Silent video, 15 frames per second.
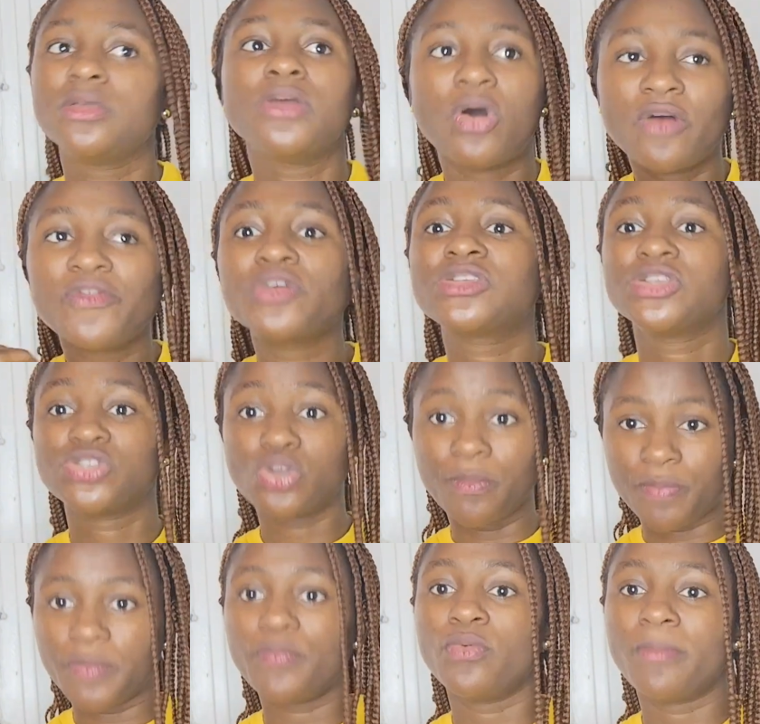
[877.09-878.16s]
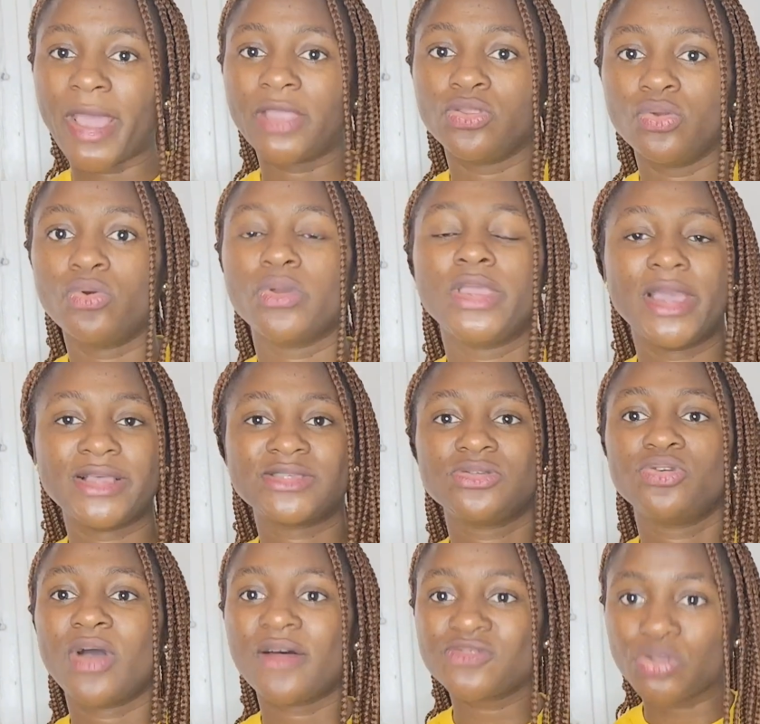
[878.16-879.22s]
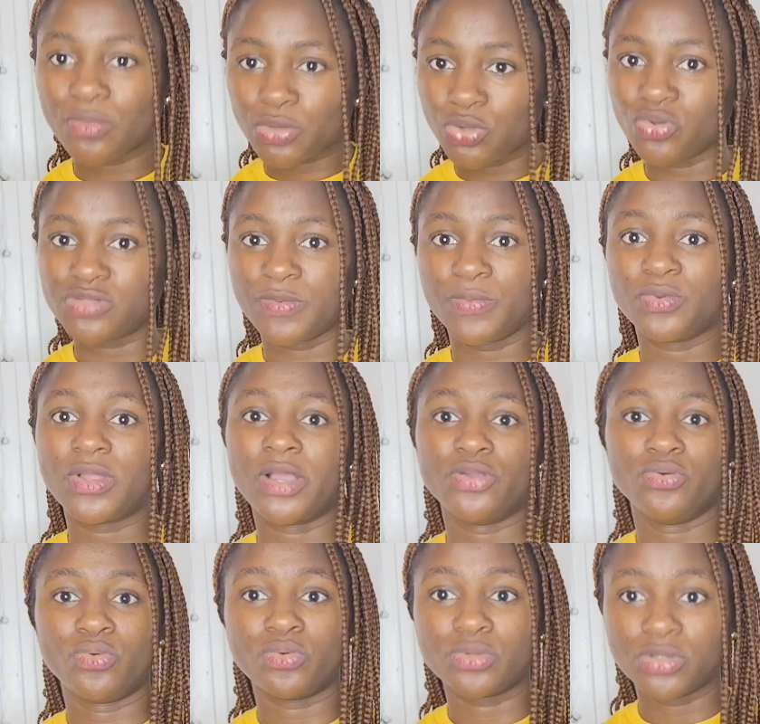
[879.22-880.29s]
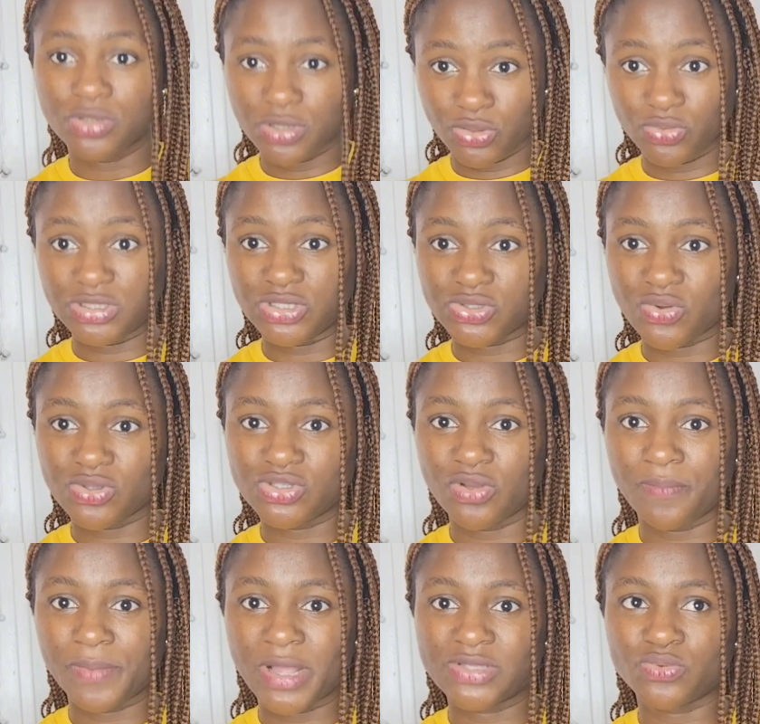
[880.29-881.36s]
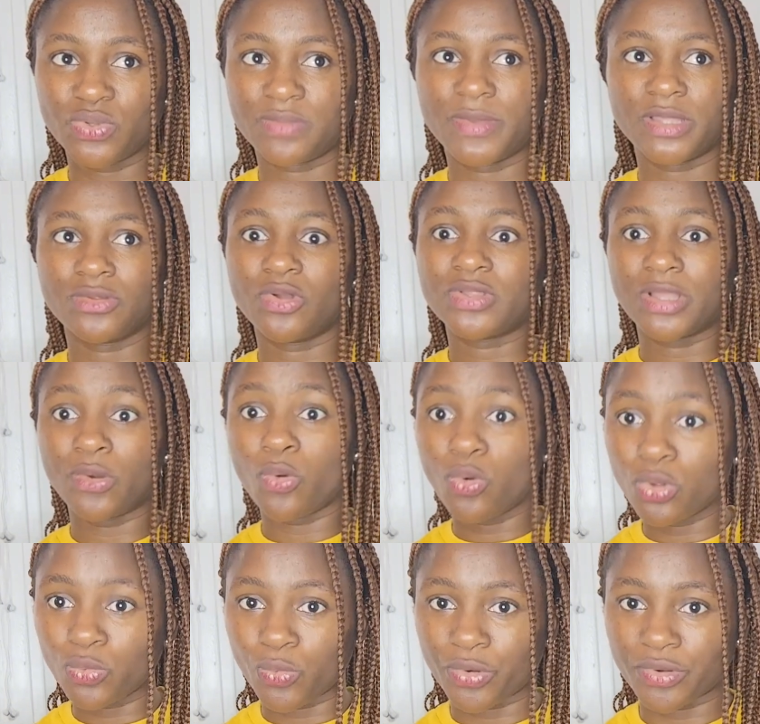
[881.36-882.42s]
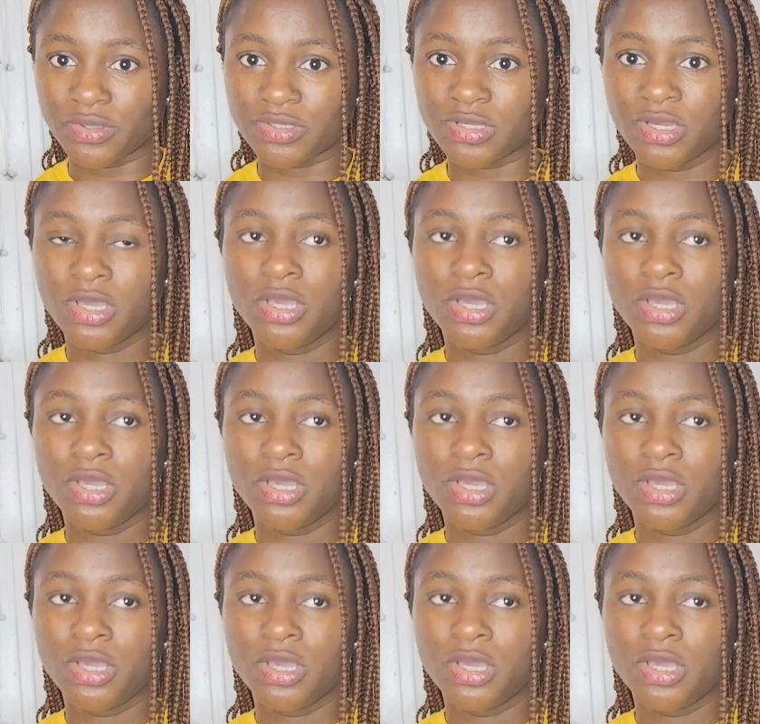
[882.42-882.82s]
Obviously, some people might know. Yes, you have some close people that you discuss your plans with, but not the whole world.